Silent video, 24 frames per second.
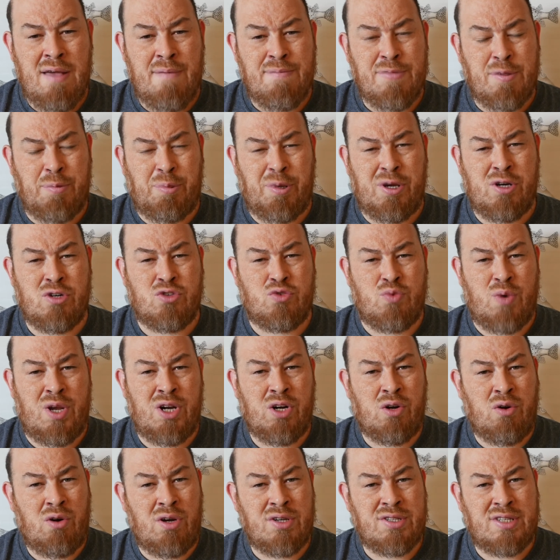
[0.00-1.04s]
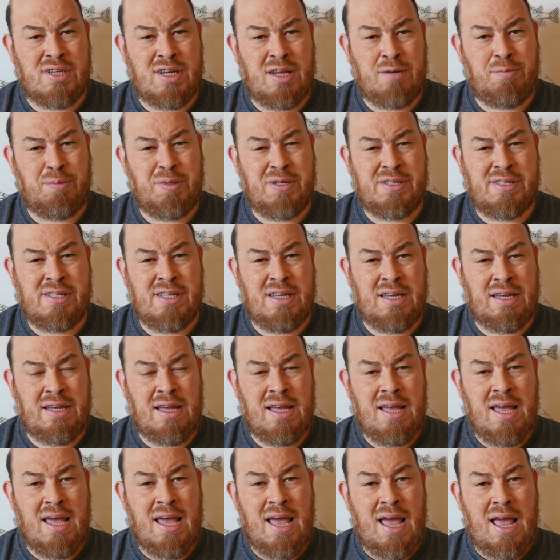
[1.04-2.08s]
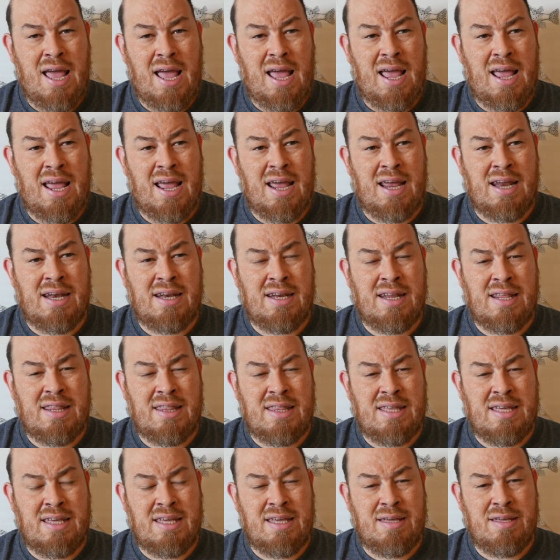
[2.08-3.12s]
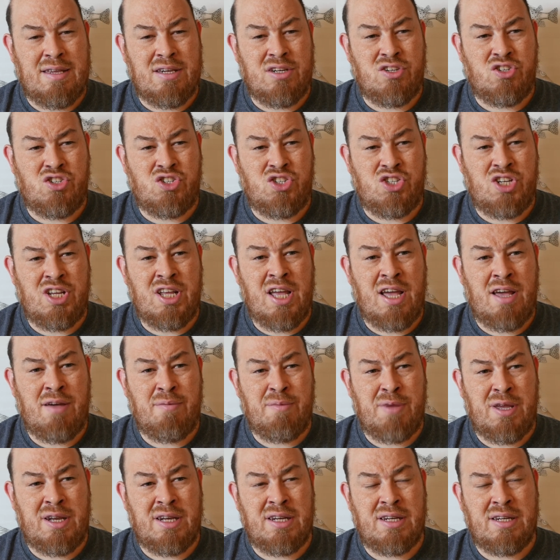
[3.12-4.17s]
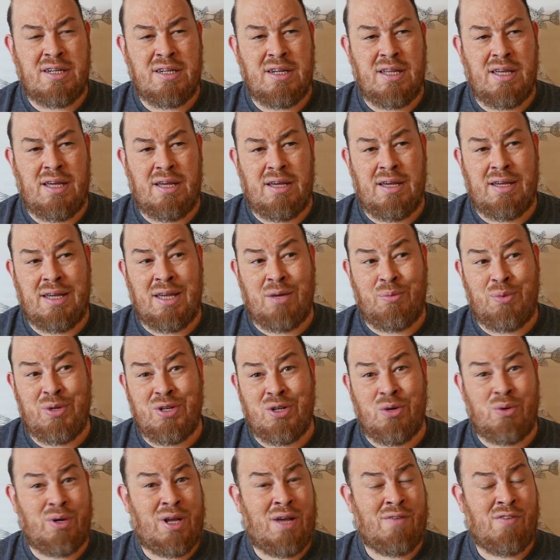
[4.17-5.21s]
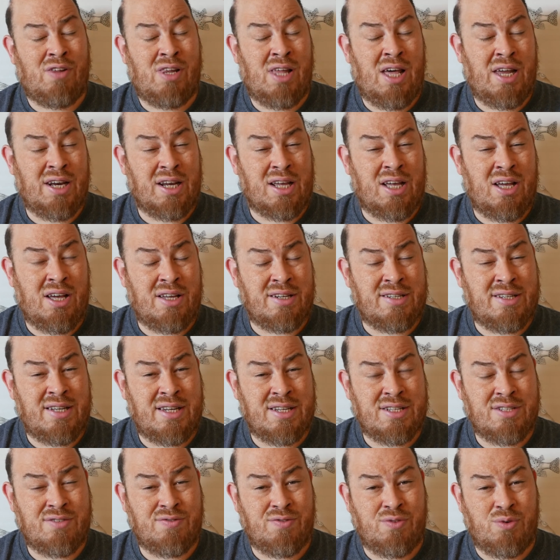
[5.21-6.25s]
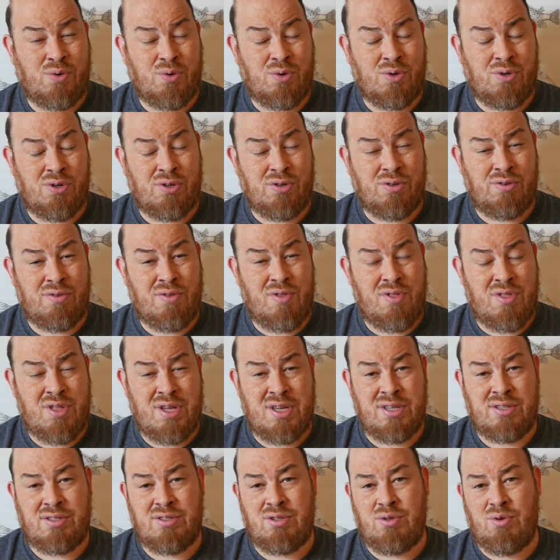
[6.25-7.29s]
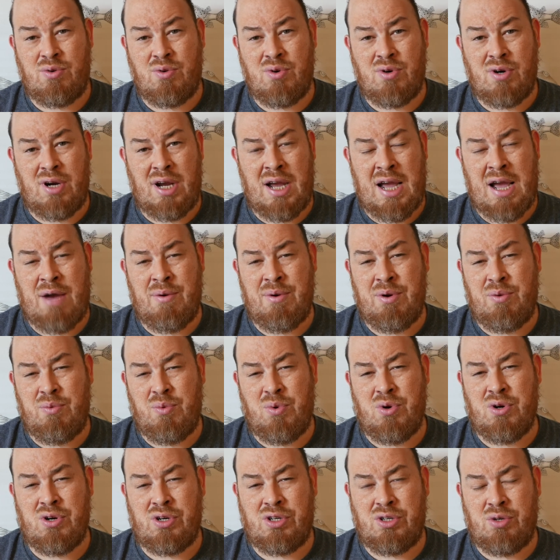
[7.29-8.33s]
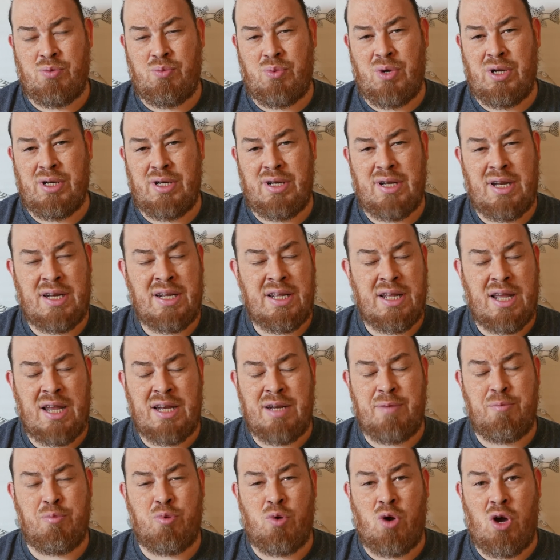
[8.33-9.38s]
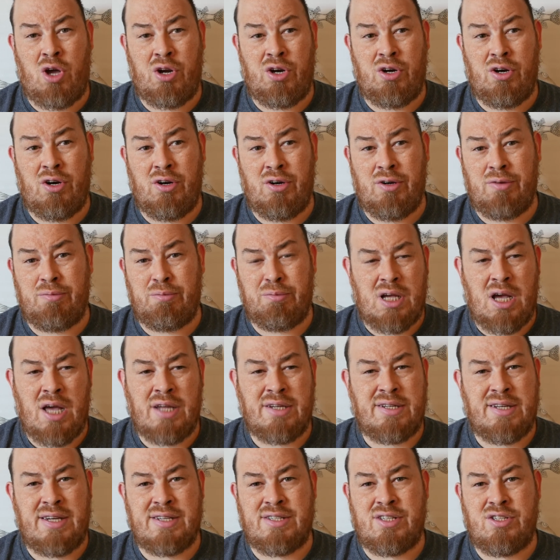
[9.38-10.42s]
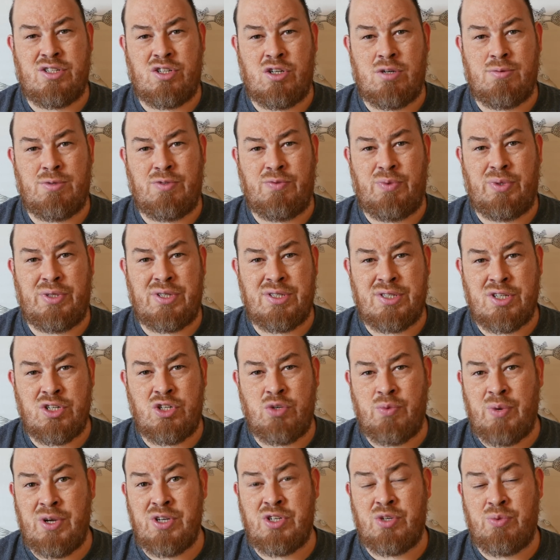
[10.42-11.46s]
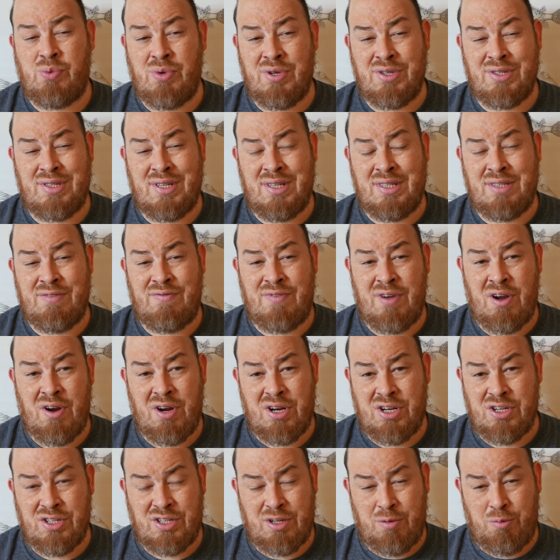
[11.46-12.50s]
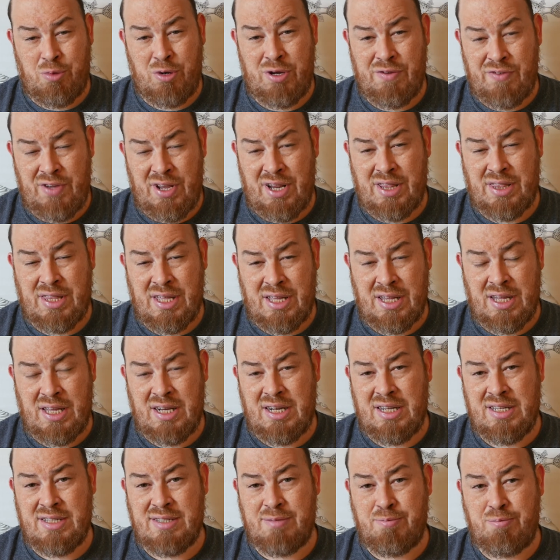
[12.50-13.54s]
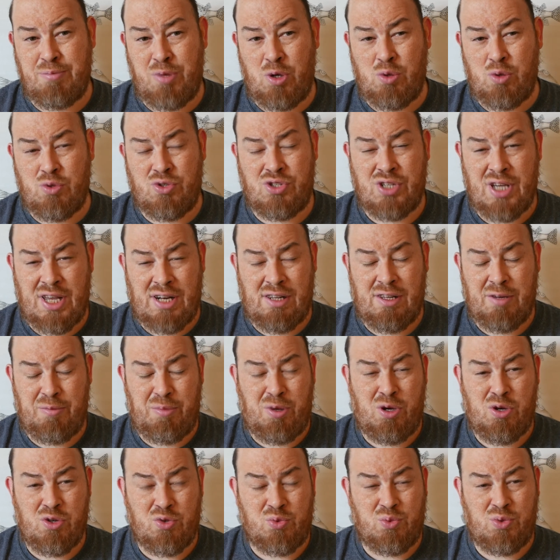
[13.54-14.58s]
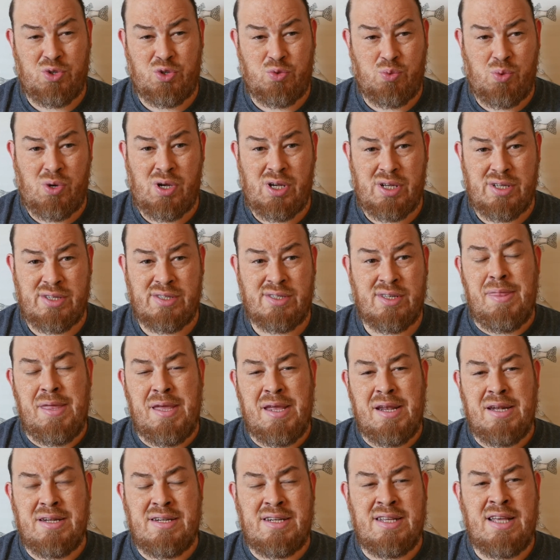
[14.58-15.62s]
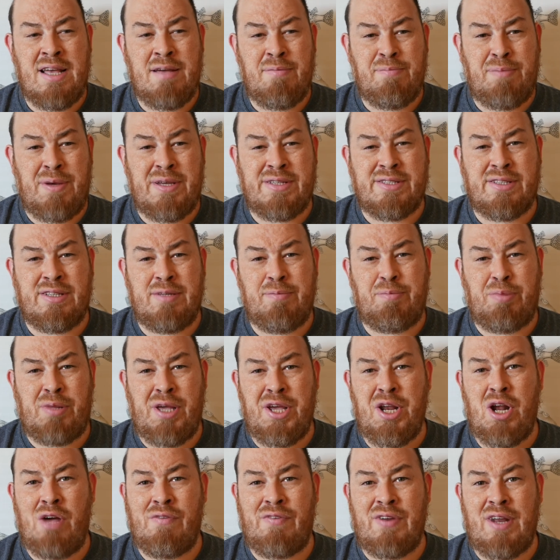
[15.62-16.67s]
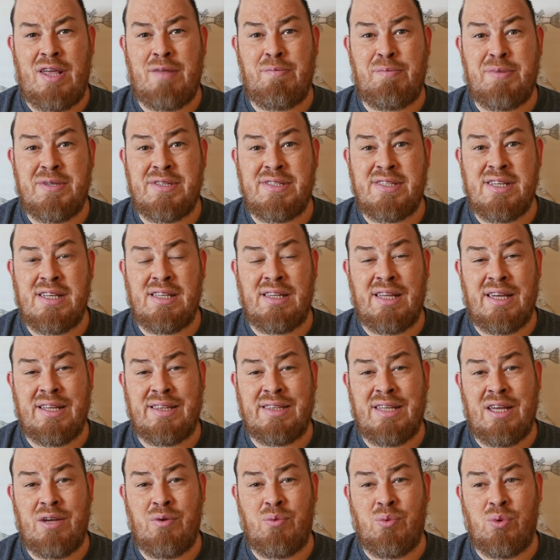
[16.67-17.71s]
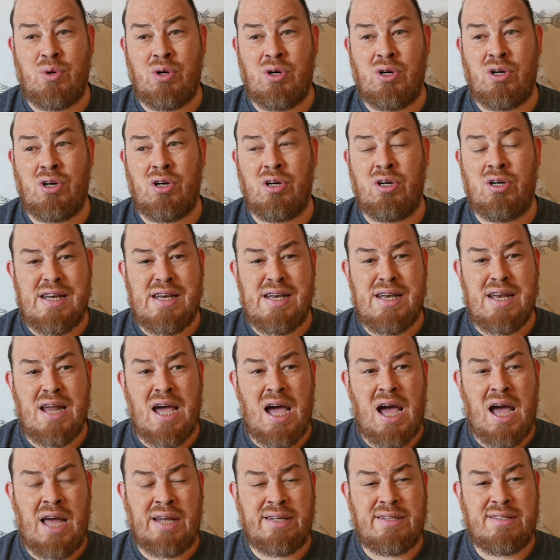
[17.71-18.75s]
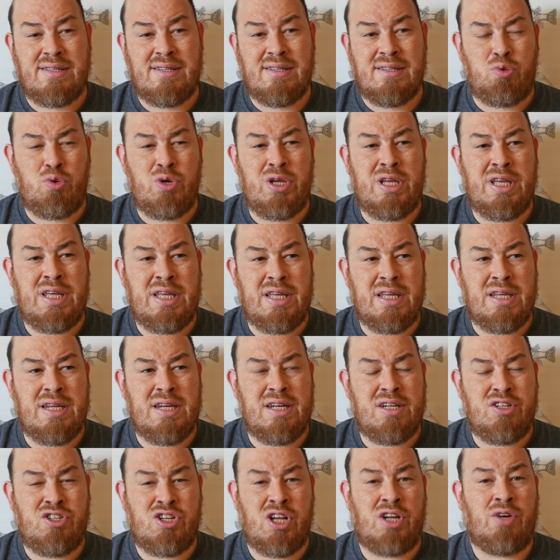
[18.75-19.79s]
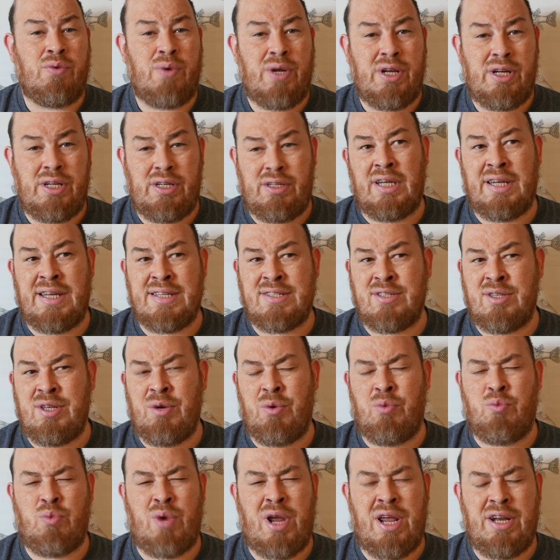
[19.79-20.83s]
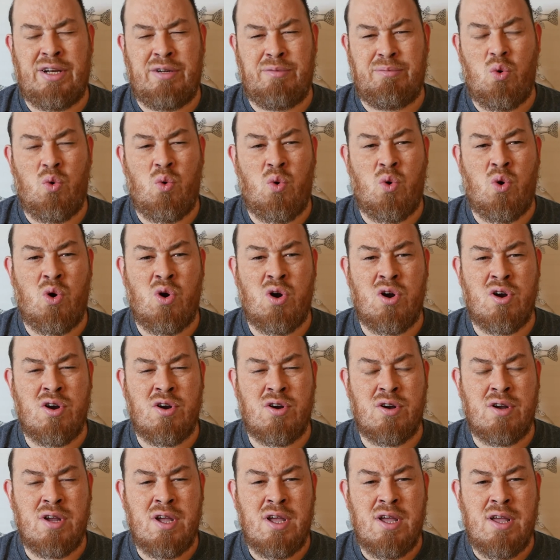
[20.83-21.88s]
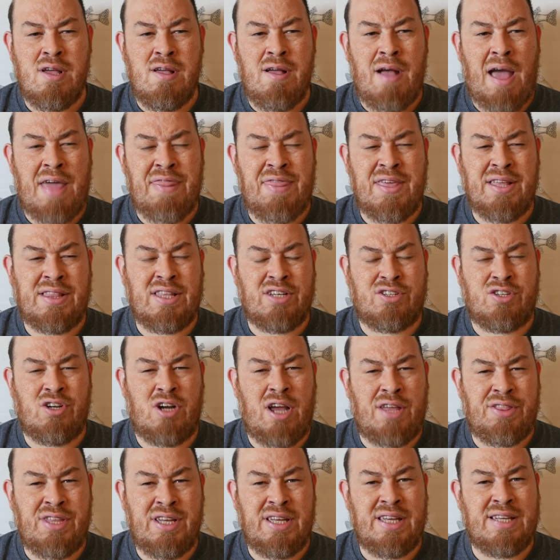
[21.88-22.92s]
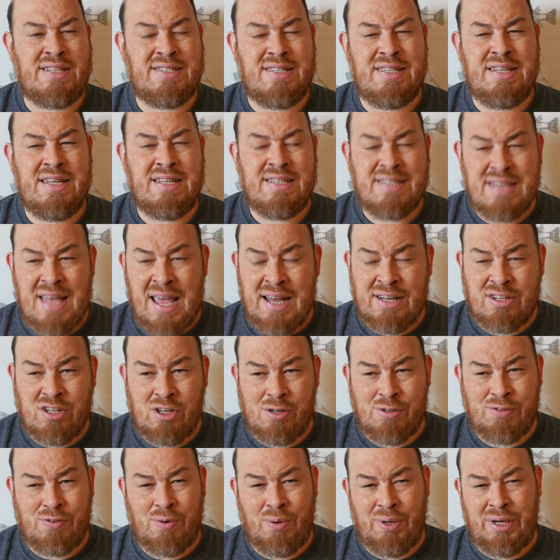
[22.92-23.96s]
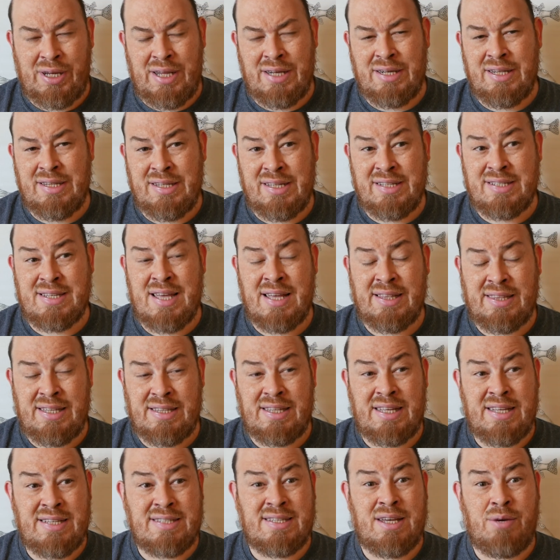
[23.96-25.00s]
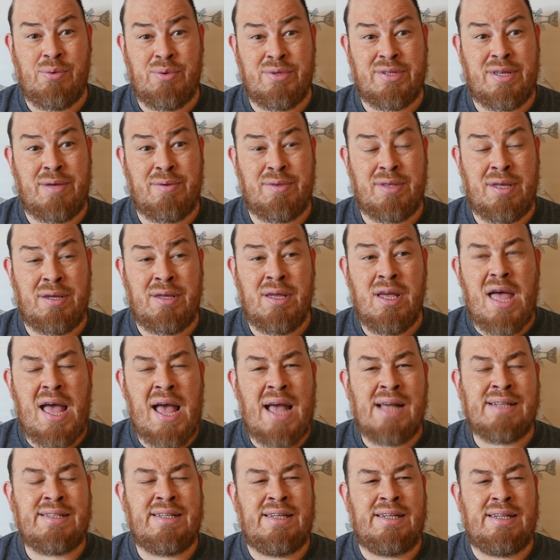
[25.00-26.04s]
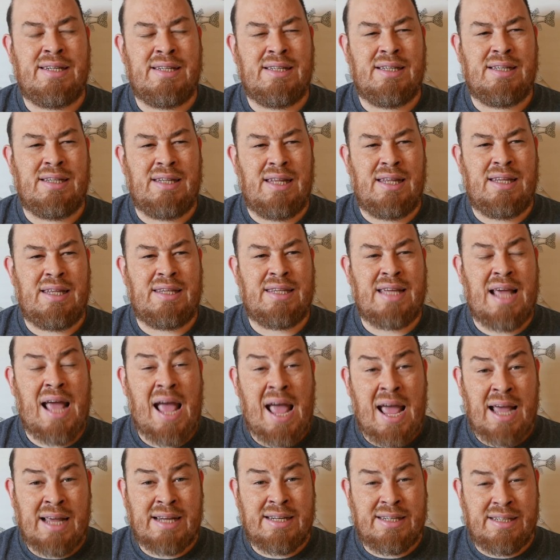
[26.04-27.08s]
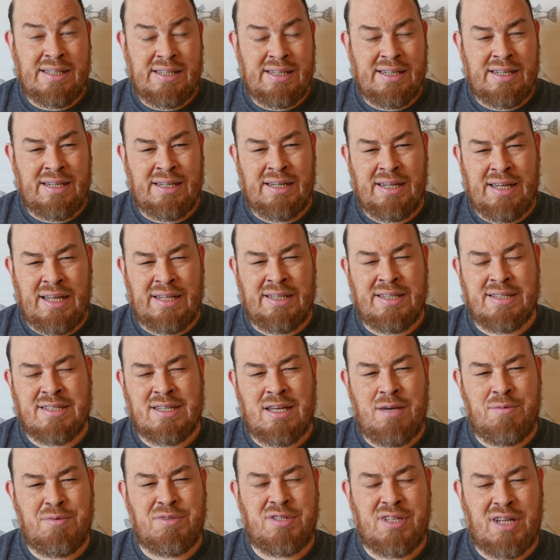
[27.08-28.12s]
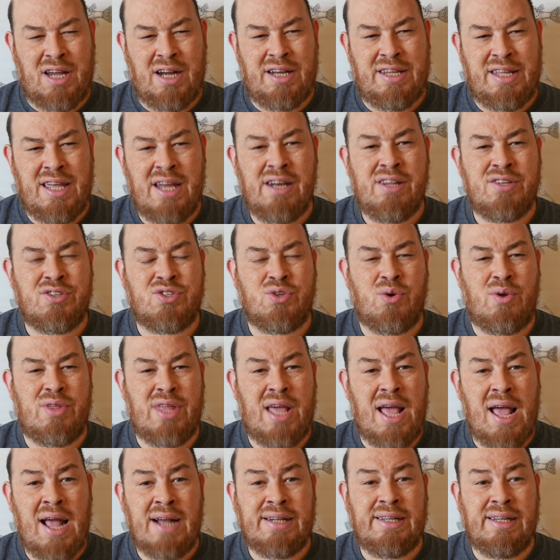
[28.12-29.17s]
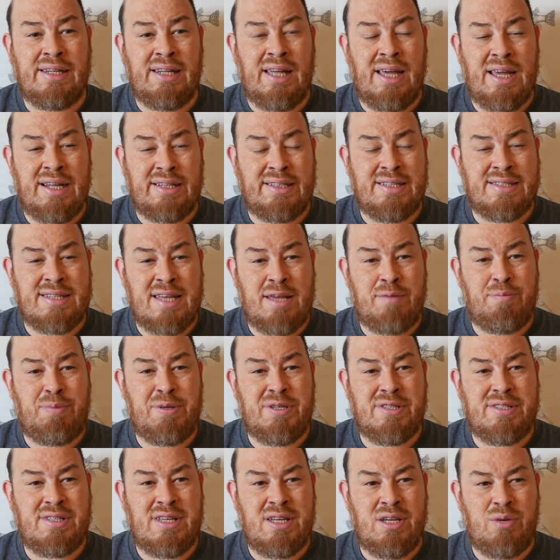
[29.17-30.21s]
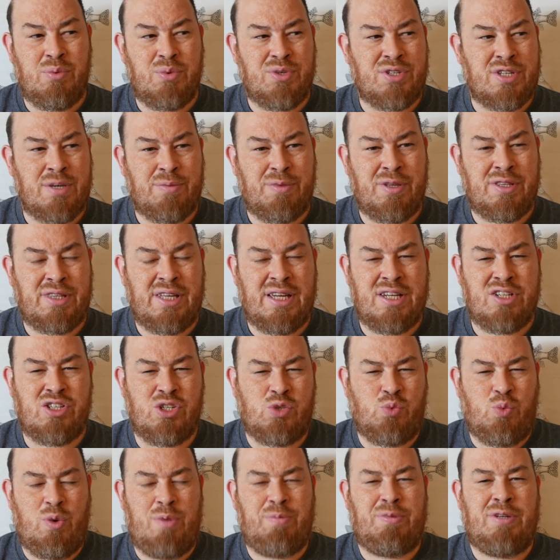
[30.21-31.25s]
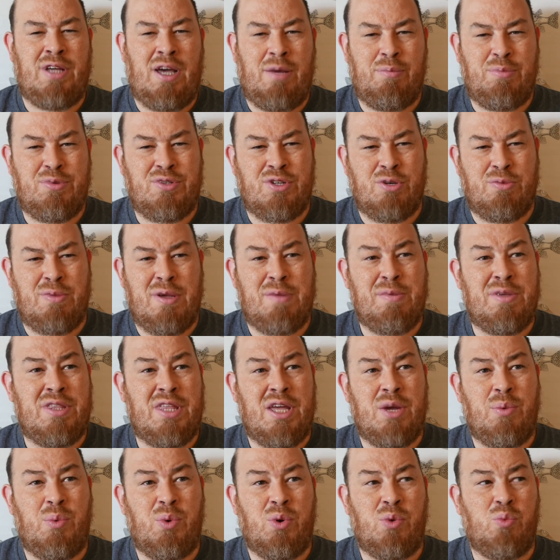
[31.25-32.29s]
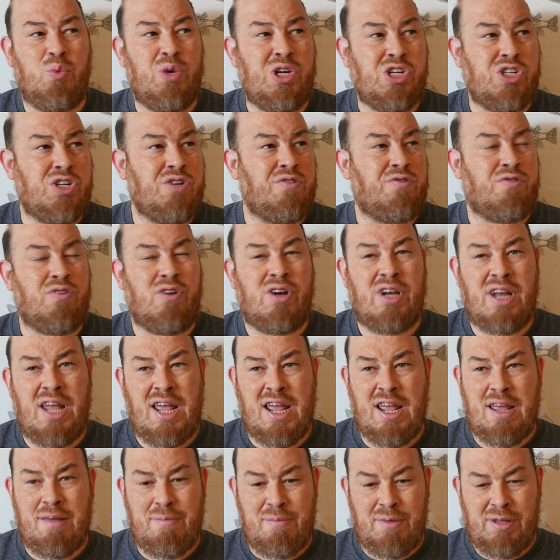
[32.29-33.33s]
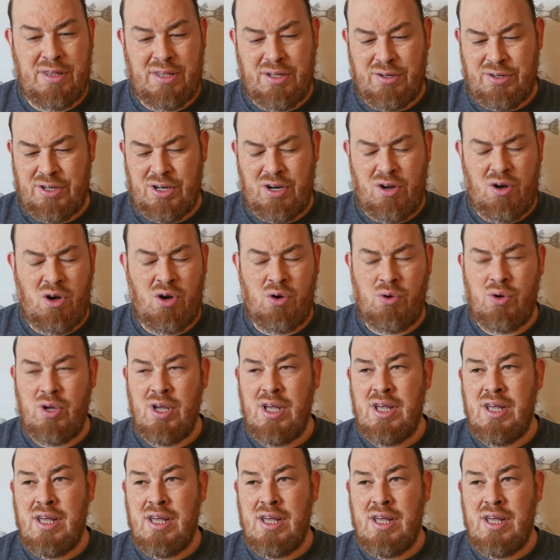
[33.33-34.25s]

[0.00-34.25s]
The players ran across an NPC, and the GM, and again, we don't have a lot of context for this or how it worked or what any any broader context in terms of what the situation was than the very just abbreviated thing in his post title and post, which was the DM basically played off an NPC like they were not pre-generated. I guess so they were random or I think the term, I think ex the exact terms I want to get, the exact thing that he said was they, they acted, they acted, and again, this comes to kind of the end of the story, they acted like this NPC was something that they had just whipped up. So maybe they were reaching for a name and they're, you know, oh,